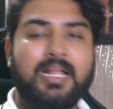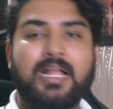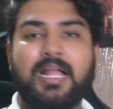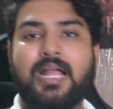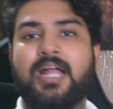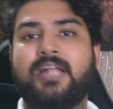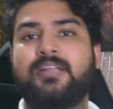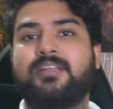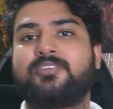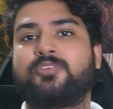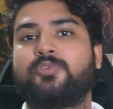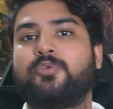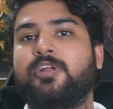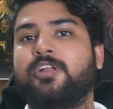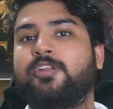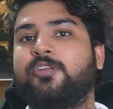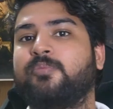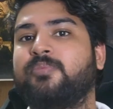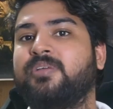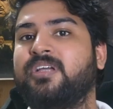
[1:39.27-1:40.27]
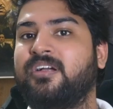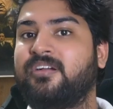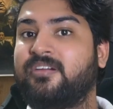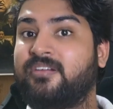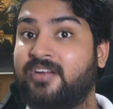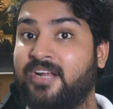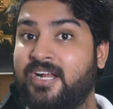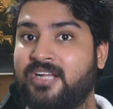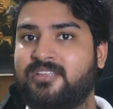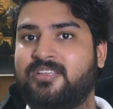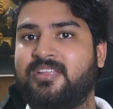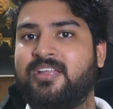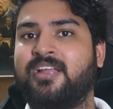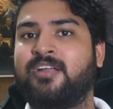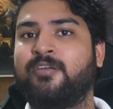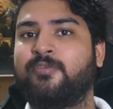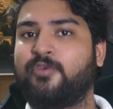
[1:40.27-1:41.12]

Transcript: and it's going to be a great thing